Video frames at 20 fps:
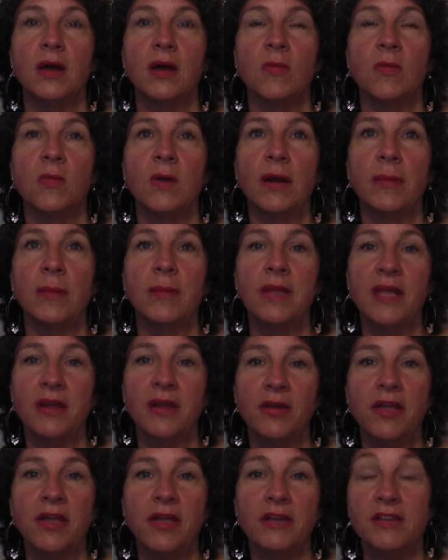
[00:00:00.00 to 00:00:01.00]
What I'm
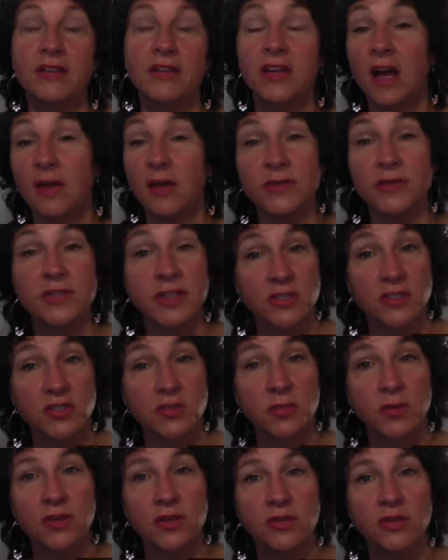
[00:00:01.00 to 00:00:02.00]
hearing is a
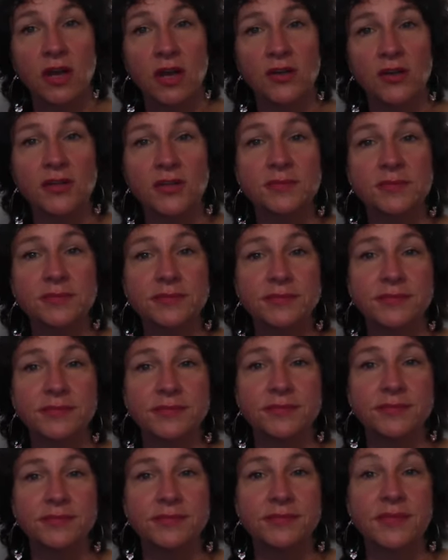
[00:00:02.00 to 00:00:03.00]
conversation with your daughter
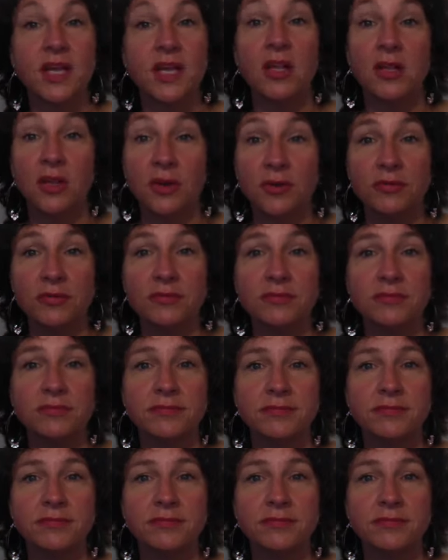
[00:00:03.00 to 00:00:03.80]
alone